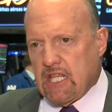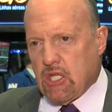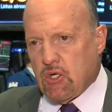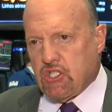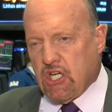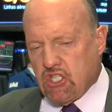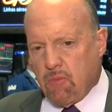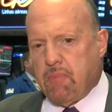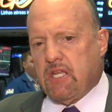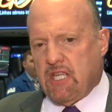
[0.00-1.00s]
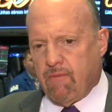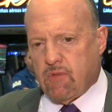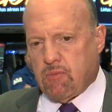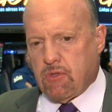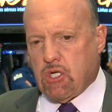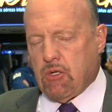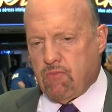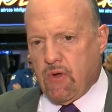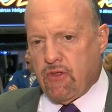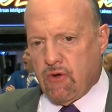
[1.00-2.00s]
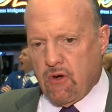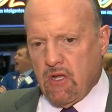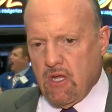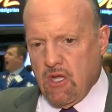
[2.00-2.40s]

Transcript: There's just a big difference between whether